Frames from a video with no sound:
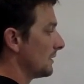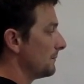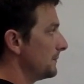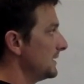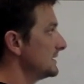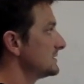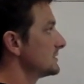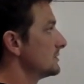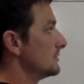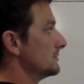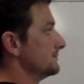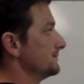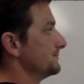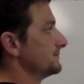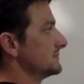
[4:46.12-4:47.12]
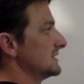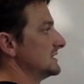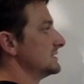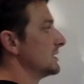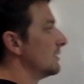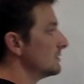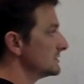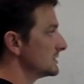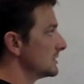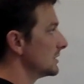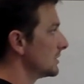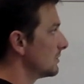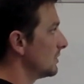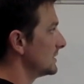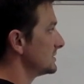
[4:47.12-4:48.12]
Pistol. That's always a
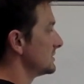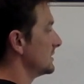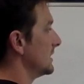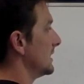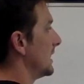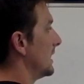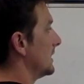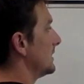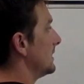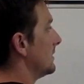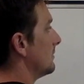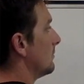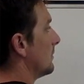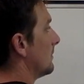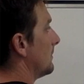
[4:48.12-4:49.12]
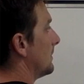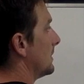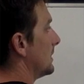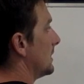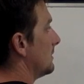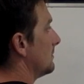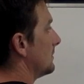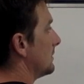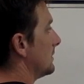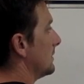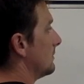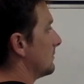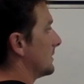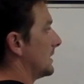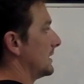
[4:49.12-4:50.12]
good question that I get. What am I labeling it
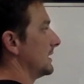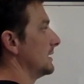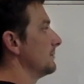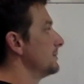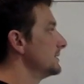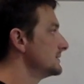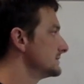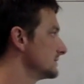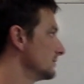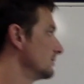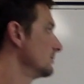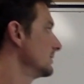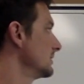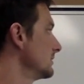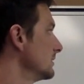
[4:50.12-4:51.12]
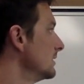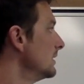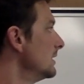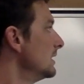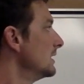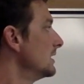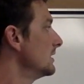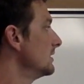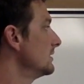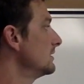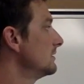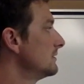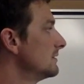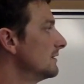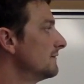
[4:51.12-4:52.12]
when I get pistol? Well,
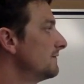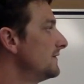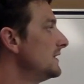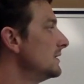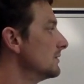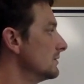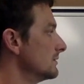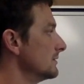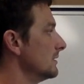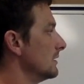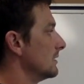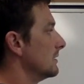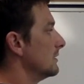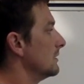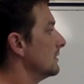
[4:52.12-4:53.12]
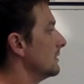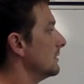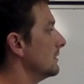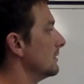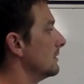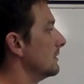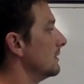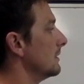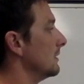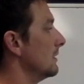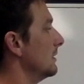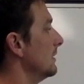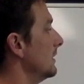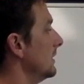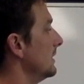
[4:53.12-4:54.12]
the field
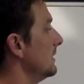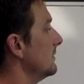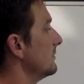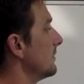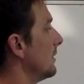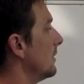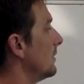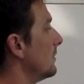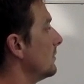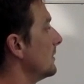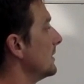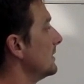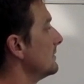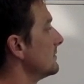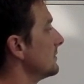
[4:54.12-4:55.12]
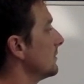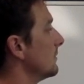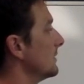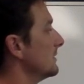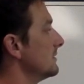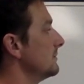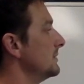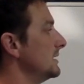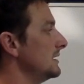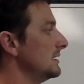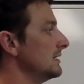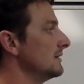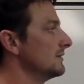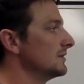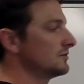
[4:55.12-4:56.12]
is always going to
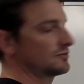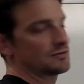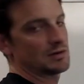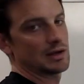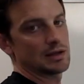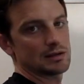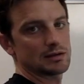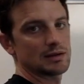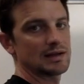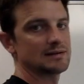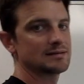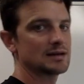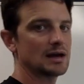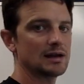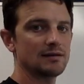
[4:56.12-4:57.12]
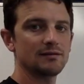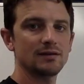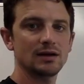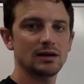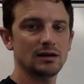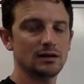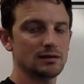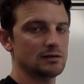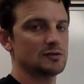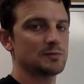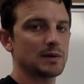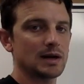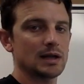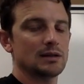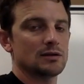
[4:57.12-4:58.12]
be the strength. That's kind of in the
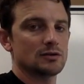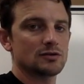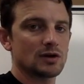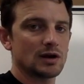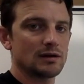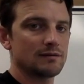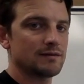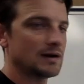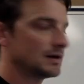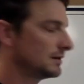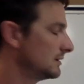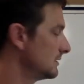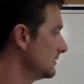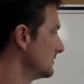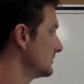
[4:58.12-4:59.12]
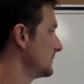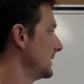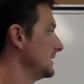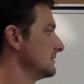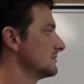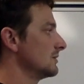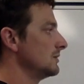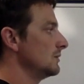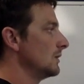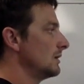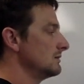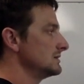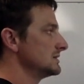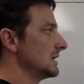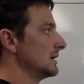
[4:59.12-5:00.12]
spread. They're trying to find the space. So you
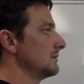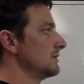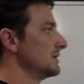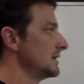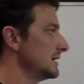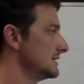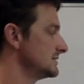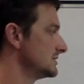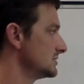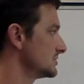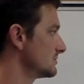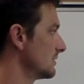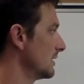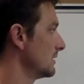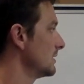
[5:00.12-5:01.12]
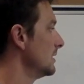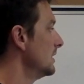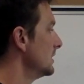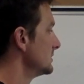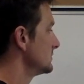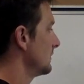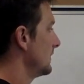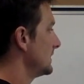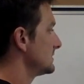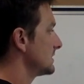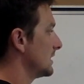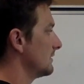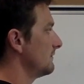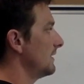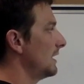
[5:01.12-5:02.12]
always label it as the strength. So that's
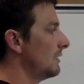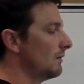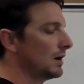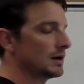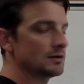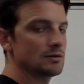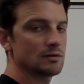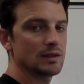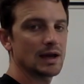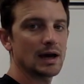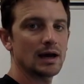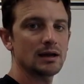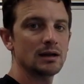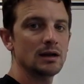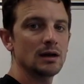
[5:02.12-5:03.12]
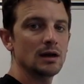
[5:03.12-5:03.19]
kind of how I do that.